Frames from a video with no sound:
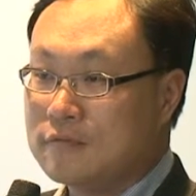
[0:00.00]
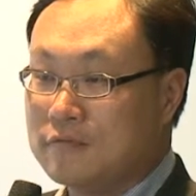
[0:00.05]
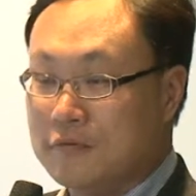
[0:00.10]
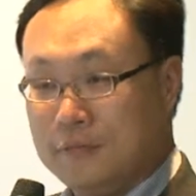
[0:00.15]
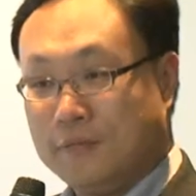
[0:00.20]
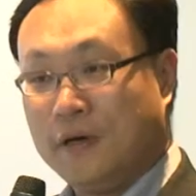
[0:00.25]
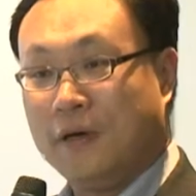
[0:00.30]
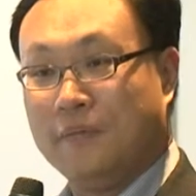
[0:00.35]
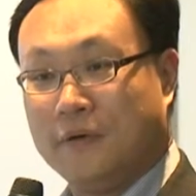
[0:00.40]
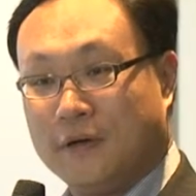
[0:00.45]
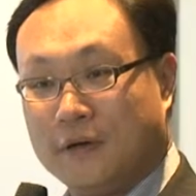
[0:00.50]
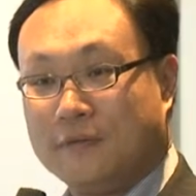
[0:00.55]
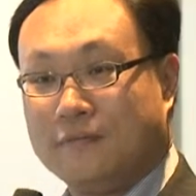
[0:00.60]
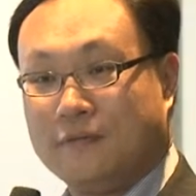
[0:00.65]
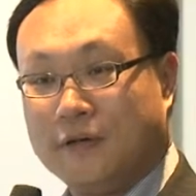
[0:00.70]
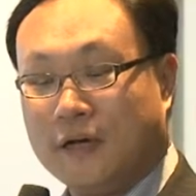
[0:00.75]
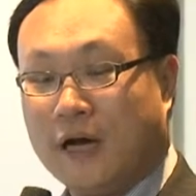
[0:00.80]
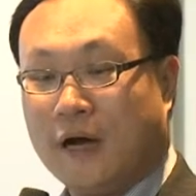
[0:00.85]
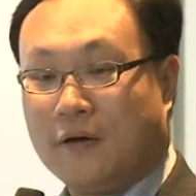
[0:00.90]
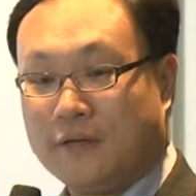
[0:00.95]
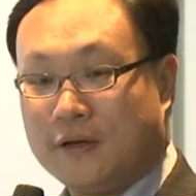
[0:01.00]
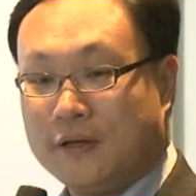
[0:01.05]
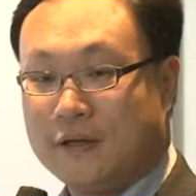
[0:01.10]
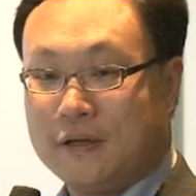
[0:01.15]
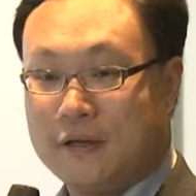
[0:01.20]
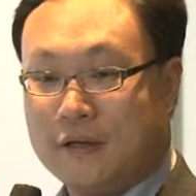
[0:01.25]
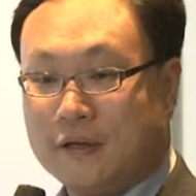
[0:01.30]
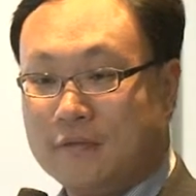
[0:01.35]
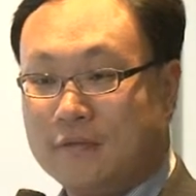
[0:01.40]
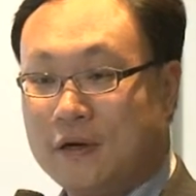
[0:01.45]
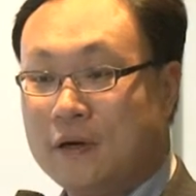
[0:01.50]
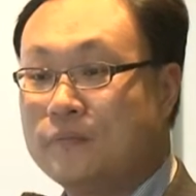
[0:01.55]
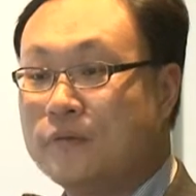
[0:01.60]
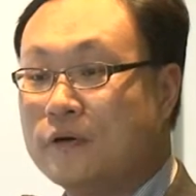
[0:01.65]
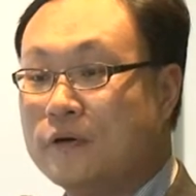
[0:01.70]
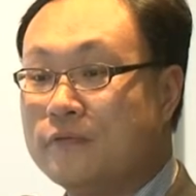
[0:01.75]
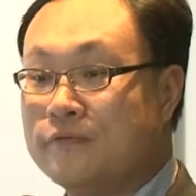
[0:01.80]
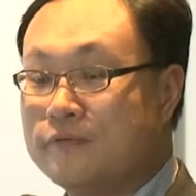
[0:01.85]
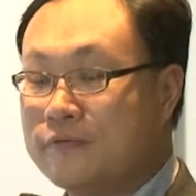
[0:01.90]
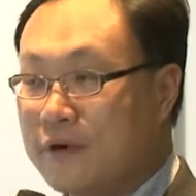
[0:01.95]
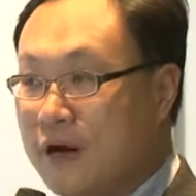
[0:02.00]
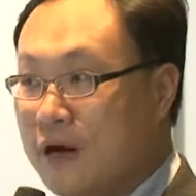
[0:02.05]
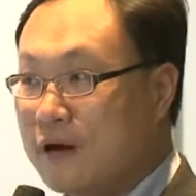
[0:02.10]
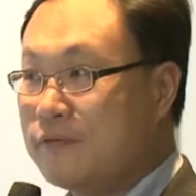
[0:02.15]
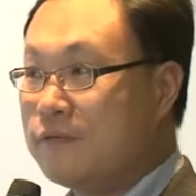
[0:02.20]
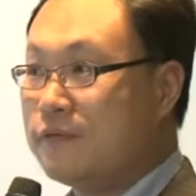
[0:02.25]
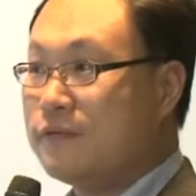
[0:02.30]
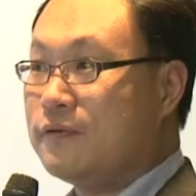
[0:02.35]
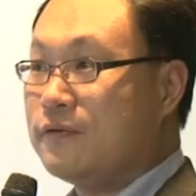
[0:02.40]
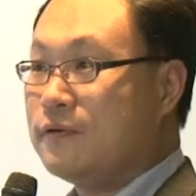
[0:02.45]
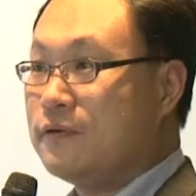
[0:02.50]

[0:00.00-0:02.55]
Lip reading: Remember, we have it 1.5